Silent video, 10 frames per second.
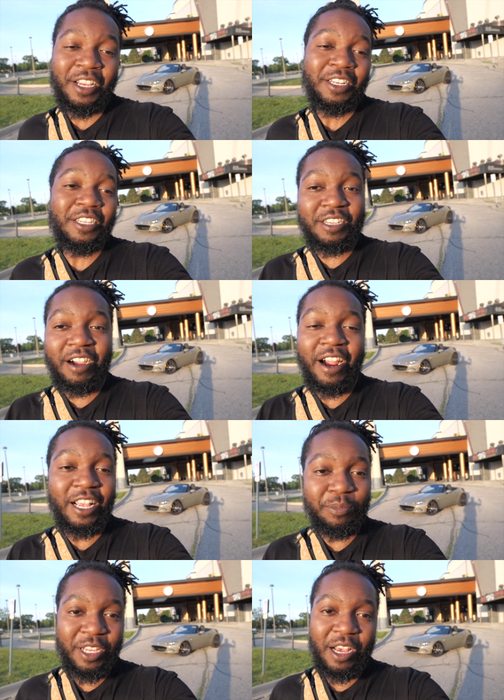This car
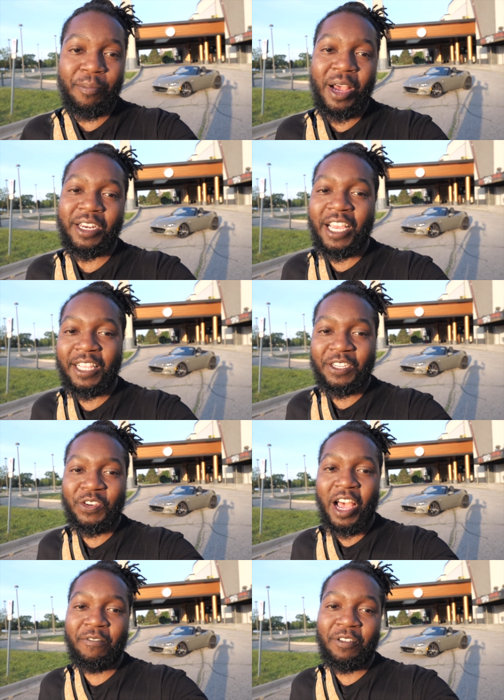has become my daily
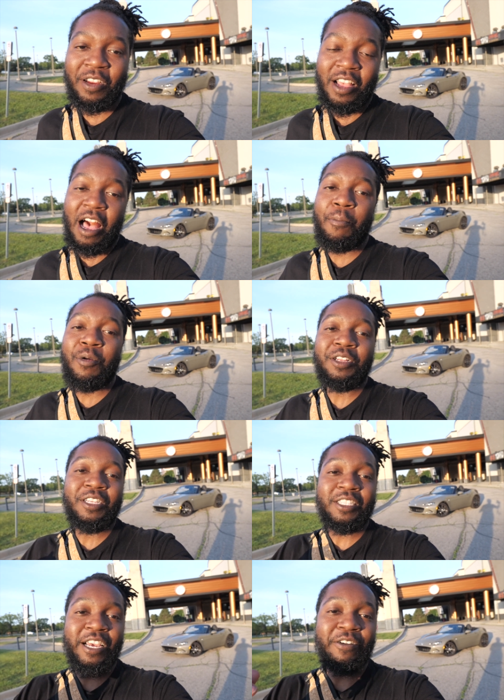driver. I bring the
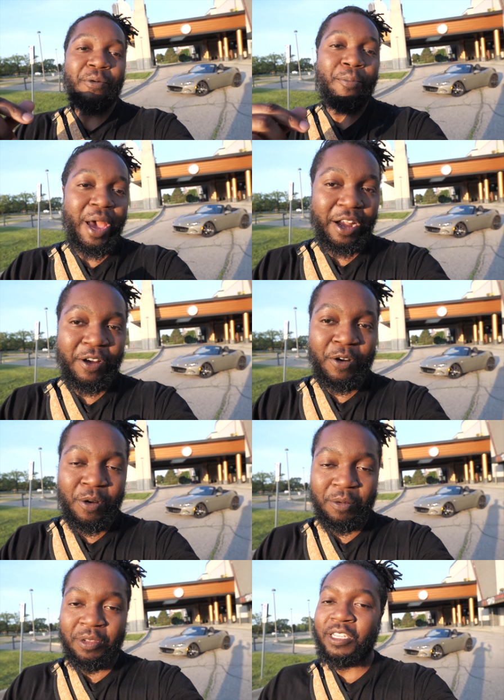Integra back
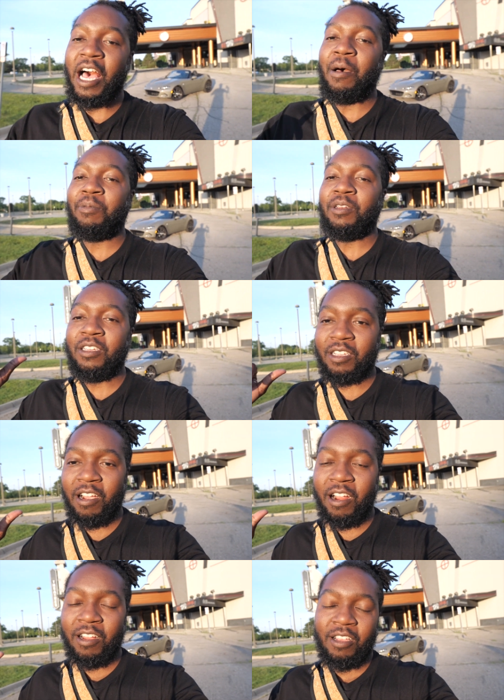home to hop in this
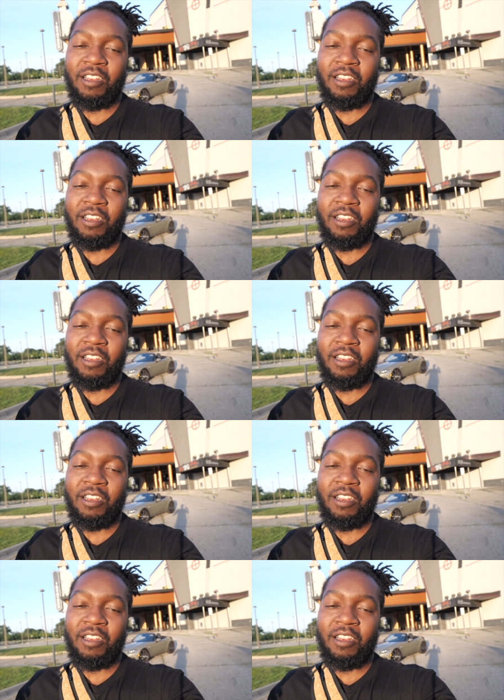car.